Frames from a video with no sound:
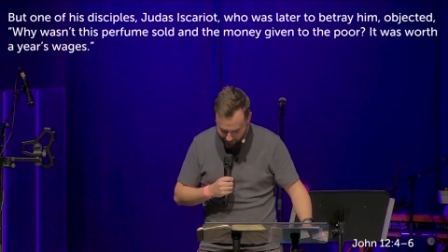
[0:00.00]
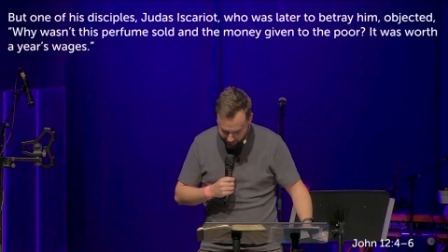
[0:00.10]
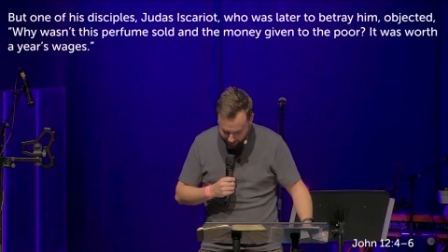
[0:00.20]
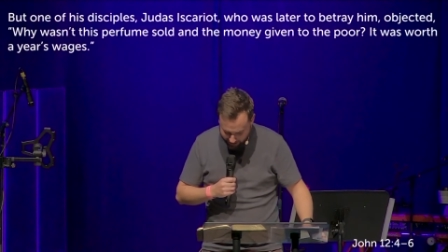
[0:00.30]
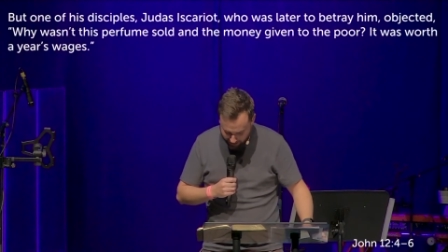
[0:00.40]

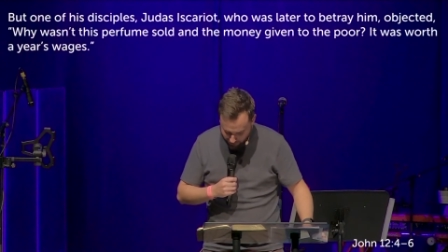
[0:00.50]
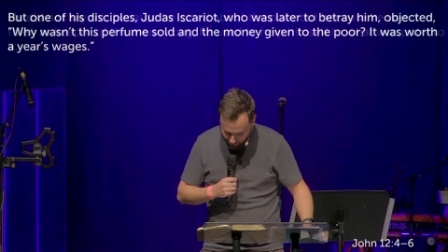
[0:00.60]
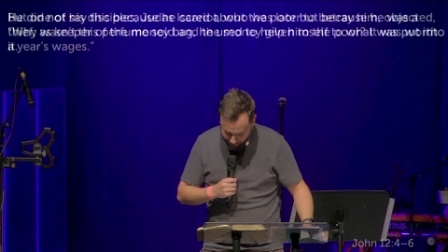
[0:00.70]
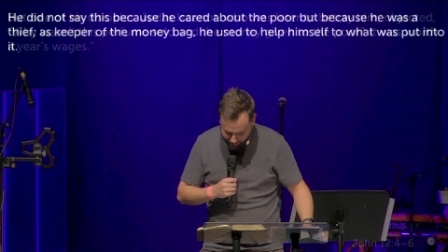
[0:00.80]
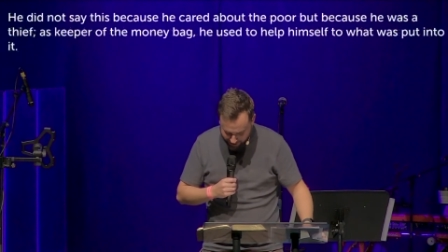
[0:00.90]
He did not
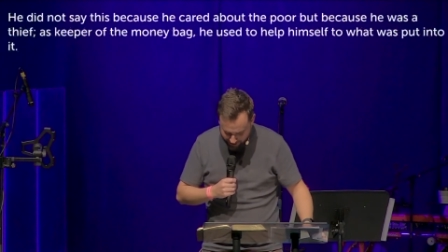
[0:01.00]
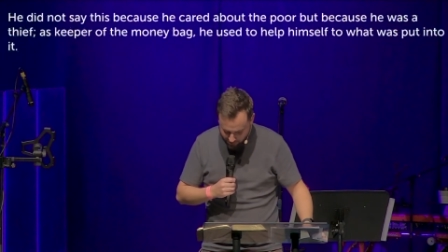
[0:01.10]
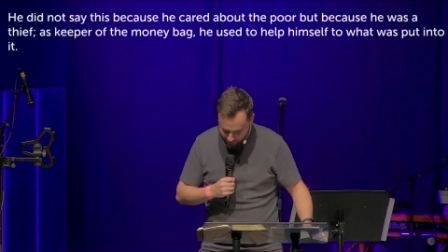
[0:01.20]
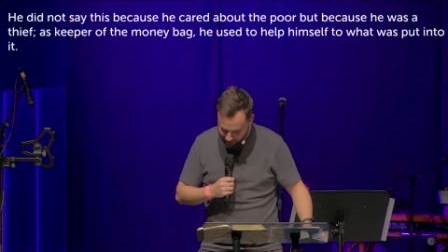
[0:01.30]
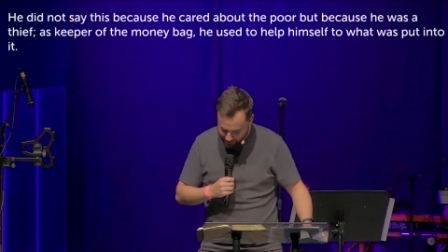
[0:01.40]
say this
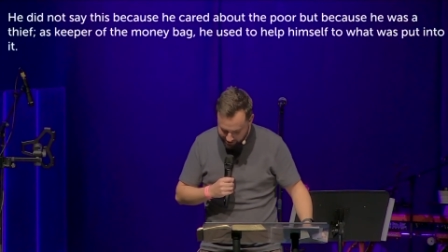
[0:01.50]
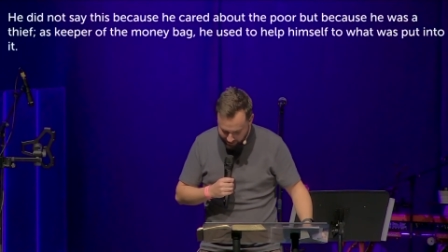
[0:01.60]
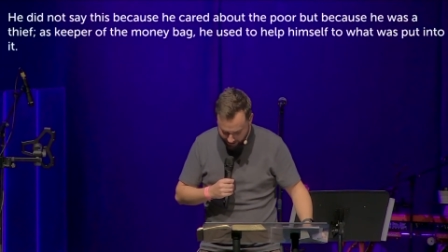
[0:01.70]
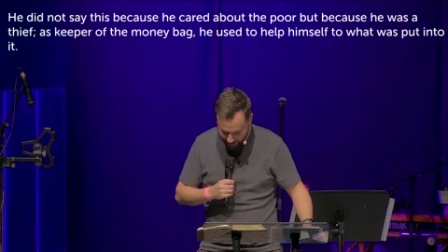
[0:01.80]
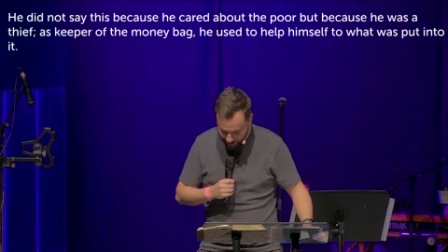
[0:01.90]
because he
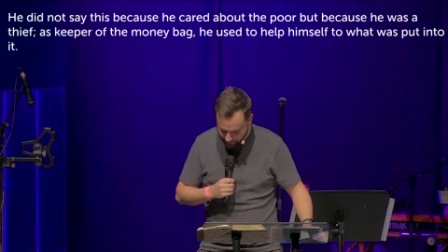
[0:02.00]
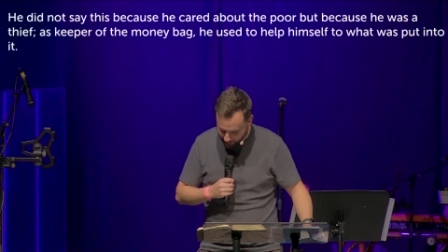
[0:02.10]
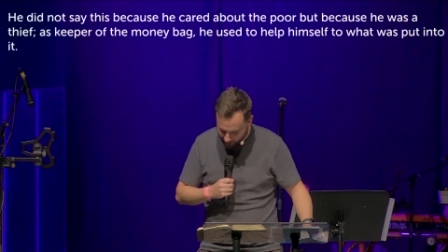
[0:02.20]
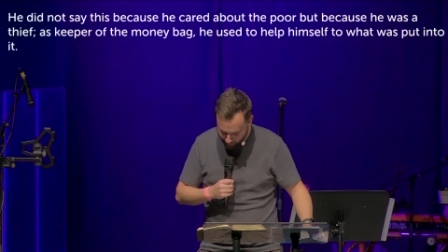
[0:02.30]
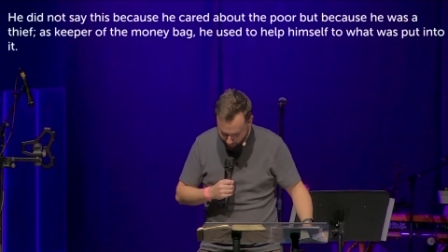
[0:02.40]
cared about
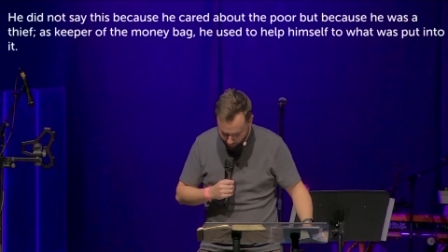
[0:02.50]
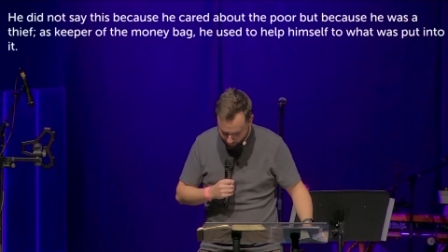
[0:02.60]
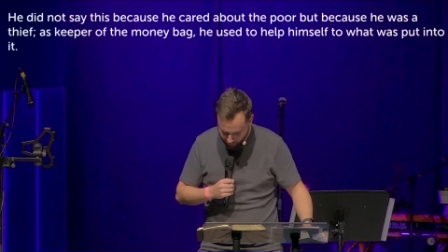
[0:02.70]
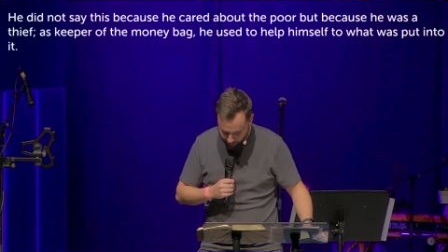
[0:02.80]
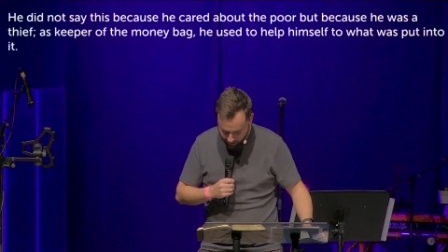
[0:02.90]
the poor,
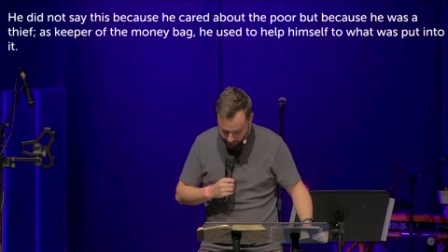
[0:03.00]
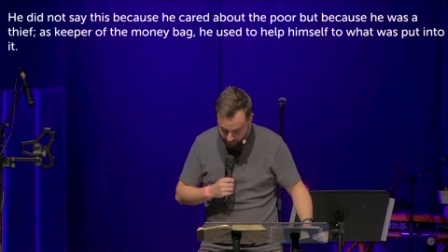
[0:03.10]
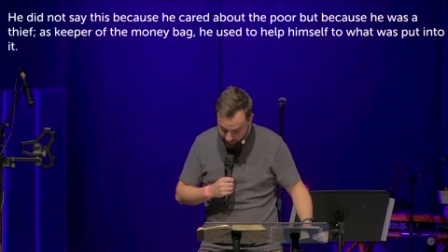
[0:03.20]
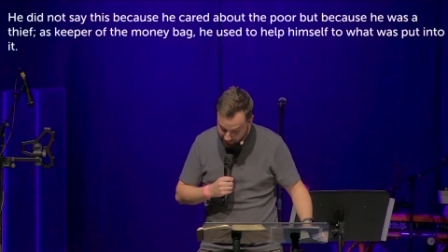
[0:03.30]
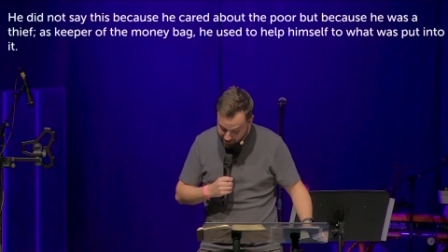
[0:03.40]
but
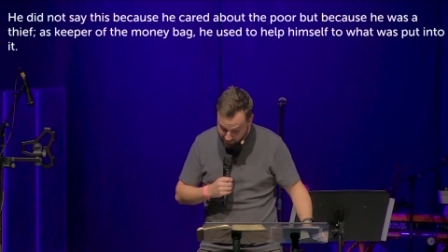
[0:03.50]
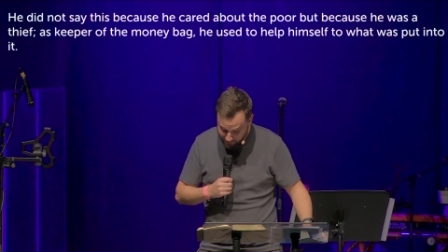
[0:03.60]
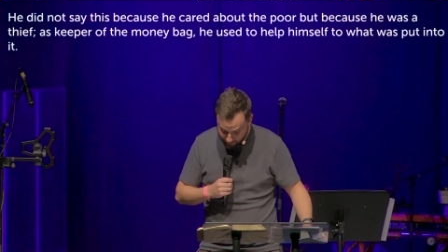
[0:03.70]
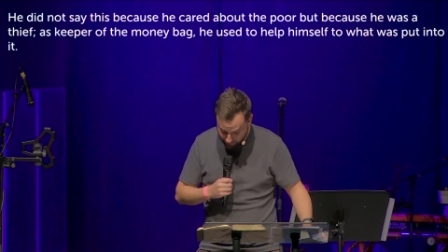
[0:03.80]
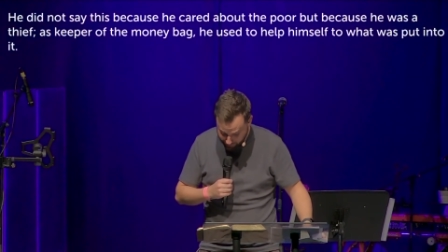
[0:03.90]
because he was a
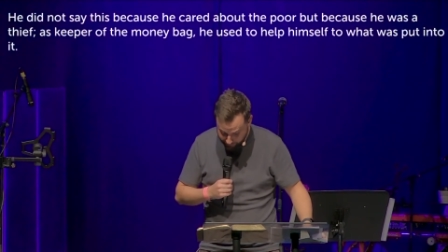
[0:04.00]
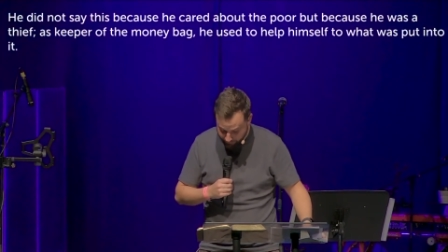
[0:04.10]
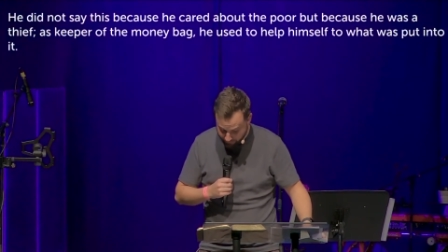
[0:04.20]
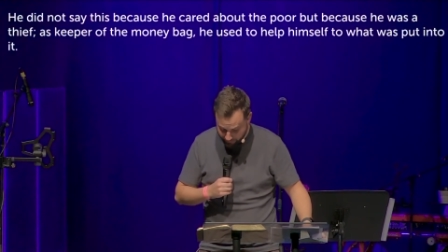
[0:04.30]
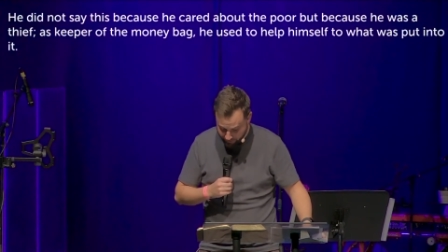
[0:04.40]

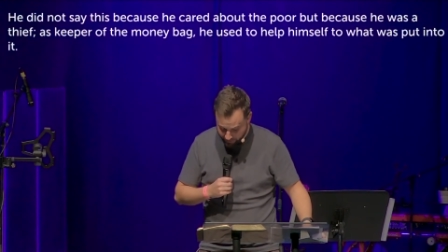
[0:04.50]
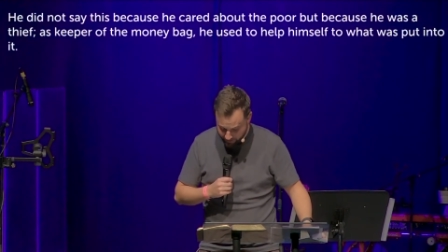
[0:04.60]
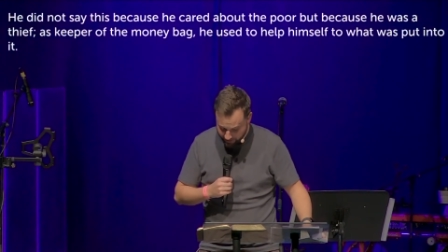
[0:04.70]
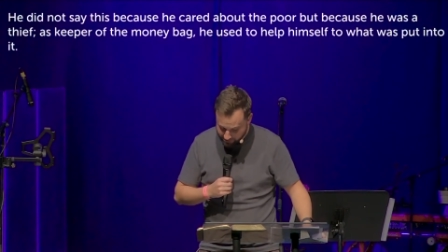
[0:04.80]
thief, as